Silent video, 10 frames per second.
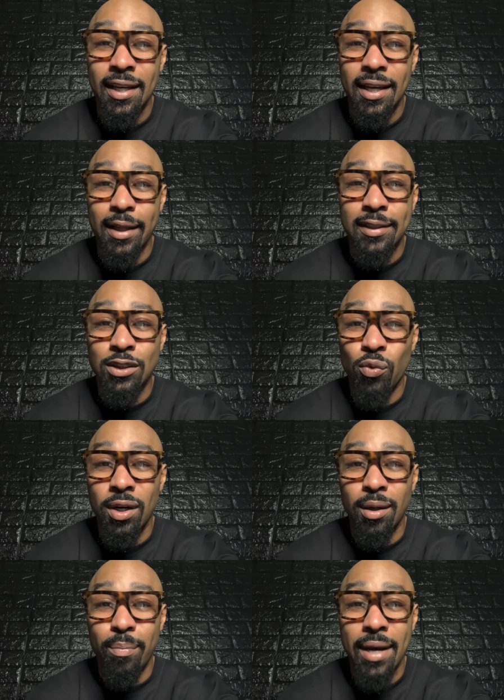and this is one of
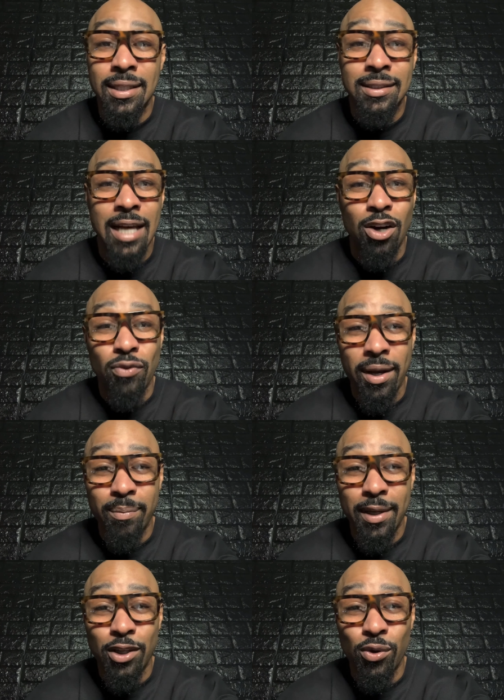the methods I don't
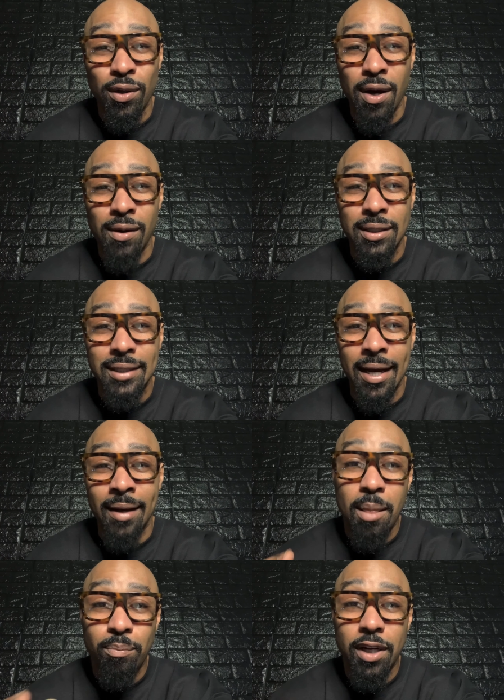recommend doing all the time
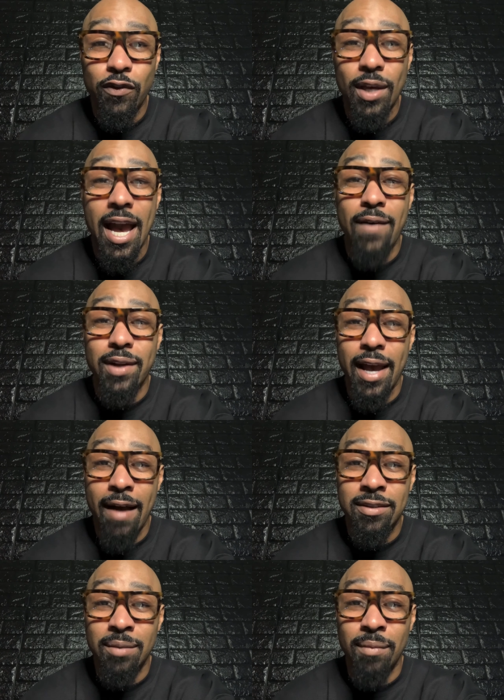but if you have to have
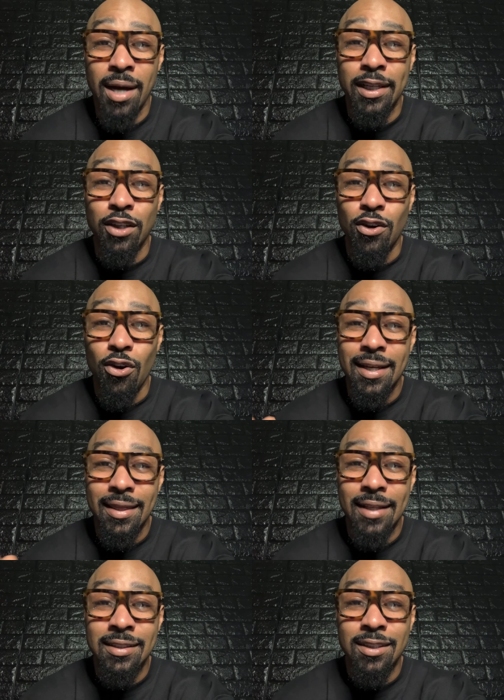some money
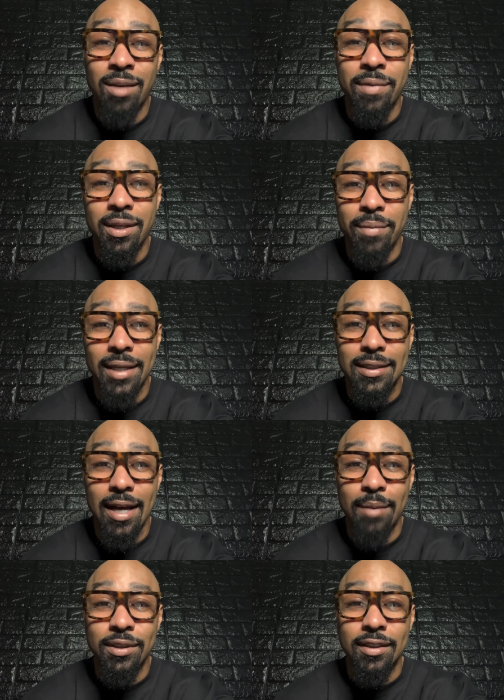this is going to be your best
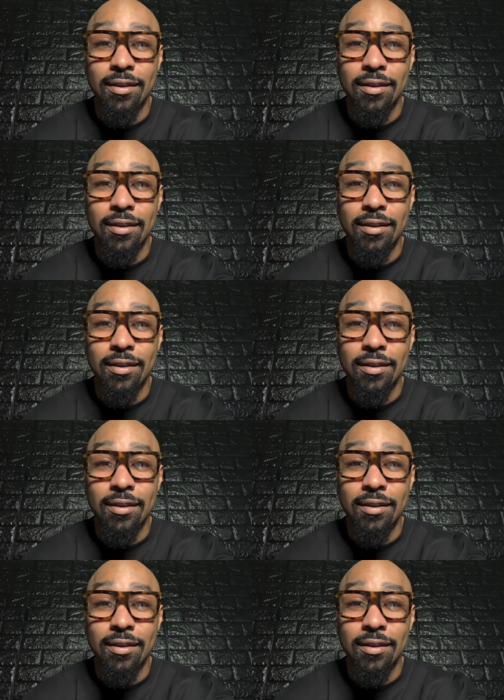option.